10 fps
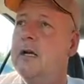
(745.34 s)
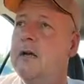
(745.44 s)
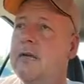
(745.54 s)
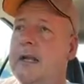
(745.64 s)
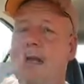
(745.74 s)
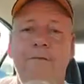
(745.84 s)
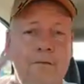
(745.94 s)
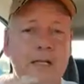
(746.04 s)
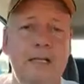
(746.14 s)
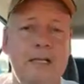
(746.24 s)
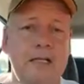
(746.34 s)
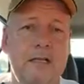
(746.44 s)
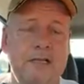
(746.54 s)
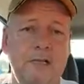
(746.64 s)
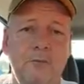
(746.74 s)
then I feel like at
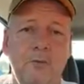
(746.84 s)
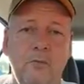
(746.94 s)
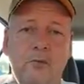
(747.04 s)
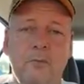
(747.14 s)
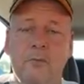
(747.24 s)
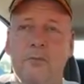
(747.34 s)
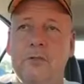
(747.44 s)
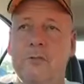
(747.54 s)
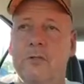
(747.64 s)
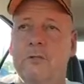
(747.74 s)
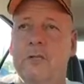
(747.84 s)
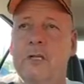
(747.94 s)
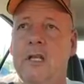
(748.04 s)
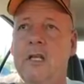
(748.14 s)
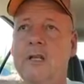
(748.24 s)
least I'm doing what I'm supposed to be doing.
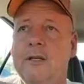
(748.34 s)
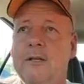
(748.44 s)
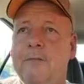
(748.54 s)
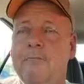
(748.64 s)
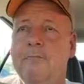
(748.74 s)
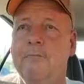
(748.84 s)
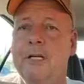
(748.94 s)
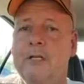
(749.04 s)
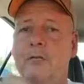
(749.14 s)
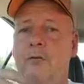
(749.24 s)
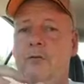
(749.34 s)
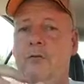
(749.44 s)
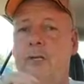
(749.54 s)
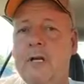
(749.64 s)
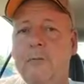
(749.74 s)
My new
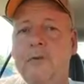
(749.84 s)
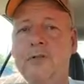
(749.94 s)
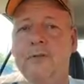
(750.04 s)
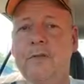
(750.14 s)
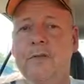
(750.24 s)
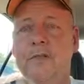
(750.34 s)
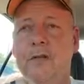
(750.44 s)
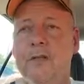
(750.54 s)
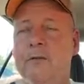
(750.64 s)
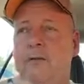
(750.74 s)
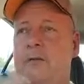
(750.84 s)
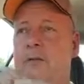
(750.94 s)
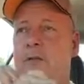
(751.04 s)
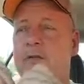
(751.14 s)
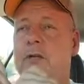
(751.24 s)
kind of push for this, starting with the
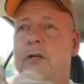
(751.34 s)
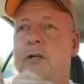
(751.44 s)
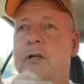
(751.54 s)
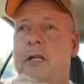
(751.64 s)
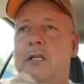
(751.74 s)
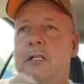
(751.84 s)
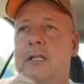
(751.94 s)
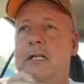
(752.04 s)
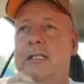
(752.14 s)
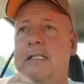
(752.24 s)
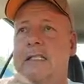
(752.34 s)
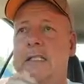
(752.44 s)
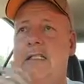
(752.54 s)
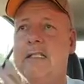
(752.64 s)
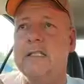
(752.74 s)
new year, like I said,
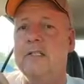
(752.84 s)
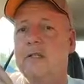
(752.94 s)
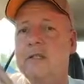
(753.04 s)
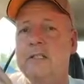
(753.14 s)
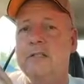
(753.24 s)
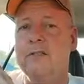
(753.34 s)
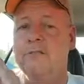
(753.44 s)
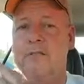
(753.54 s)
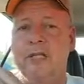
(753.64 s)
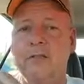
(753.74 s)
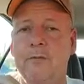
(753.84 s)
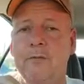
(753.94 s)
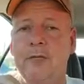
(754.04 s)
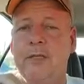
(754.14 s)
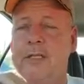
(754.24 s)
Stacy and I started this as a
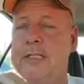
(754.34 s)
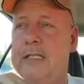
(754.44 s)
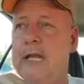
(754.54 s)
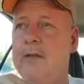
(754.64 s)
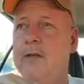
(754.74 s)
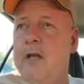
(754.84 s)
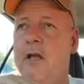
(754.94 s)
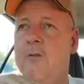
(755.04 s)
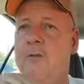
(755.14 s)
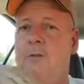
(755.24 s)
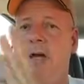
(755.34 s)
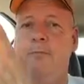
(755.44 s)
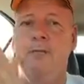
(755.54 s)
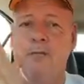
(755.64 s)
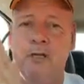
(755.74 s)
thing together, but my
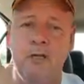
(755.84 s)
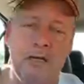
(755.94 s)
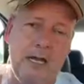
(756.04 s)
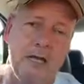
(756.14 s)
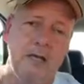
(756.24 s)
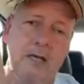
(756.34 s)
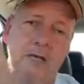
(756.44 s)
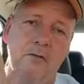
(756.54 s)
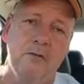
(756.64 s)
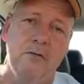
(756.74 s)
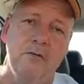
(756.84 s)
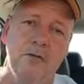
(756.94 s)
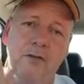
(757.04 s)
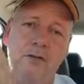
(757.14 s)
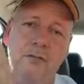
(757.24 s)
push on out now is to
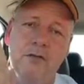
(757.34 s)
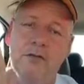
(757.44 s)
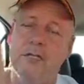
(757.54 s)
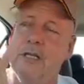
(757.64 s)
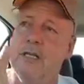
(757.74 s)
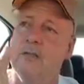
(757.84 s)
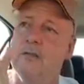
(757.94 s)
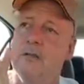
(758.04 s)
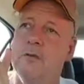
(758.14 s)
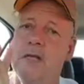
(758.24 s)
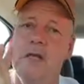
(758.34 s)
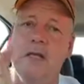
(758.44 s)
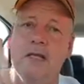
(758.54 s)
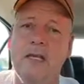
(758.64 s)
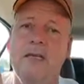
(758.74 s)
share as much as I can. So
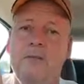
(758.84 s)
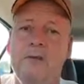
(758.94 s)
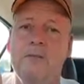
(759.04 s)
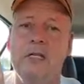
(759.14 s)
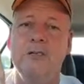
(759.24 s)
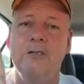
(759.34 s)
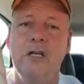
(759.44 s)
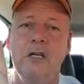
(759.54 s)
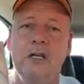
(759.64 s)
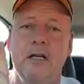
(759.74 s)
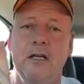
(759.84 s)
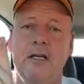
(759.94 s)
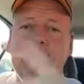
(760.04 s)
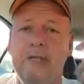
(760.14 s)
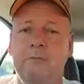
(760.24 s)
thank you very much.
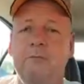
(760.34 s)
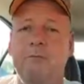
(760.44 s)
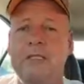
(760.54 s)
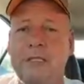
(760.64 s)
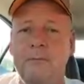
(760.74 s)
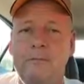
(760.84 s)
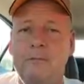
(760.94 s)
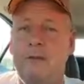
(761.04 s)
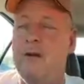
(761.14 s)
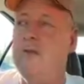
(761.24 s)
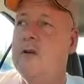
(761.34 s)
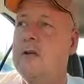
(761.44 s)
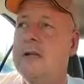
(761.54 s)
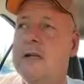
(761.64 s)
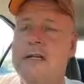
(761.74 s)
Again, please comment below,
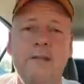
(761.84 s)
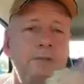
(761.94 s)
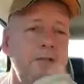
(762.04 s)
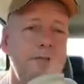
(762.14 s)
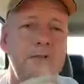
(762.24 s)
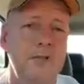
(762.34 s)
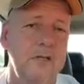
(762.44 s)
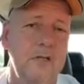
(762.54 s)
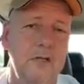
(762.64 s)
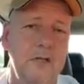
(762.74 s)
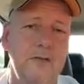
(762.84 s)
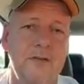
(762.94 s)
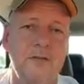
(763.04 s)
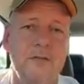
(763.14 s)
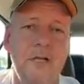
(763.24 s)
even if it's
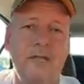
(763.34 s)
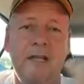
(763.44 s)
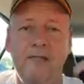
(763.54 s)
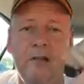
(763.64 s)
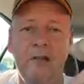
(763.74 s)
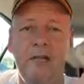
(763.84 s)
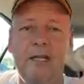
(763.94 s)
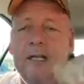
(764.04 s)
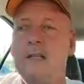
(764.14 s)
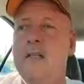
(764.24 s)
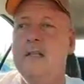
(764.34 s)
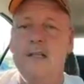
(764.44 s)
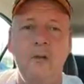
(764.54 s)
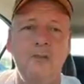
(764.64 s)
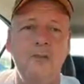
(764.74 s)
thumbs up. Hey, if you don't like it,
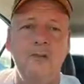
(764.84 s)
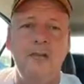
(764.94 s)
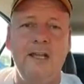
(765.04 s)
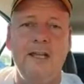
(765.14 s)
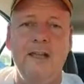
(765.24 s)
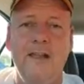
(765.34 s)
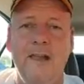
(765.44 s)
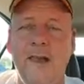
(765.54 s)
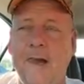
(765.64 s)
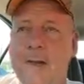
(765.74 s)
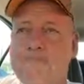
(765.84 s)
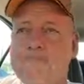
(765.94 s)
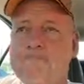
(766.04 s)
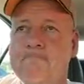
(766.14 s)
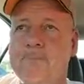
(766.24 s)
tell me you don't like it.
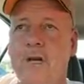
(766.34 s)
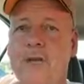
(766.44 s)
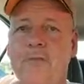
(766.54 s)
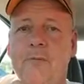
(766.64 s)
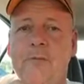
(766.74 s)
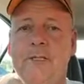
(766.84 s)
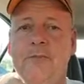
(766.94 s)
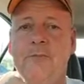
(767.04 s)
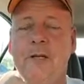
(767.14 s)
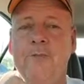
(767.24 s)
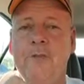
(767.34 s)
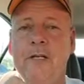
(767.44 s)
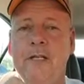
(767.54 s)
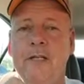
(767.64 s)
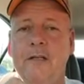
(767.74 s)
But if somebody's
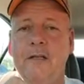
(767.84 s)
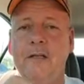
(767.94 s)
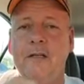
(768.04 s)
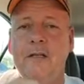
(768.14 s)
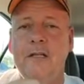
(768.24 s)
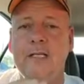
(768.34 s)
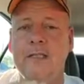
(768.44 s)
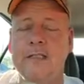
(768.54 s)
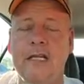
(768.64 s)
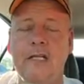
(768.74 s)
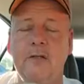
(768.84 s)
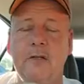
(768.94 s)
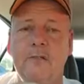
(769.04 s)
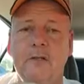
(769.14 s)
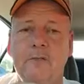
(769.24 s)
benefiting, that's exactly what
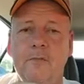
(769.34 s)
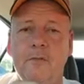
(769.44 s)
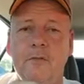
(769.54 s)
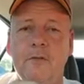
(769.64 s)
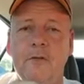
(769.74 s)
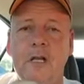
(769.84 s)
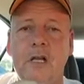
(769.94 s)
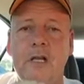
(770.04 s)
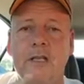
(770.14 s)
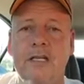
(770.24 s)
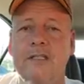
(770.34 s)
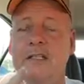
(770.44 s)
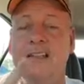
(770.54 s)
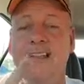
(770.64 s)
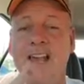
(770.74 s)
I'm looking for. So thanks
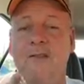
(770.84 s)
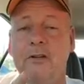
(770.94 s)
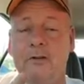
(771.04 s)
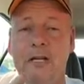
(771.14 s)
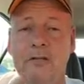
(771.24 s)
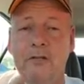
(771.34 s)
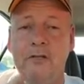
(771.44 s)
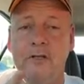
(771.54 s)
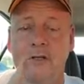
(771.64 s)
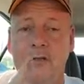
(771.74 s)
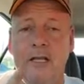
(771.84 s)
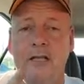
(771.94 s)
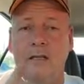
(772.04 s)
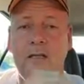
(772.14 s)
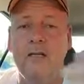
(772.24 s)
again. Have a great new year
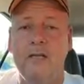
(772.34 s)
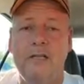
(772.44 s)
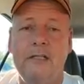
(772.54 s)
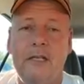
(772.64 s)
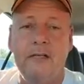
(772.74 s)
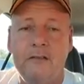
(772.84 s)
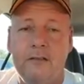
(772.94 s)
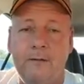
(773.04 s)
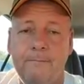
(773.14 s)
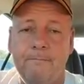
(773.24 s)
and a great day. See ya.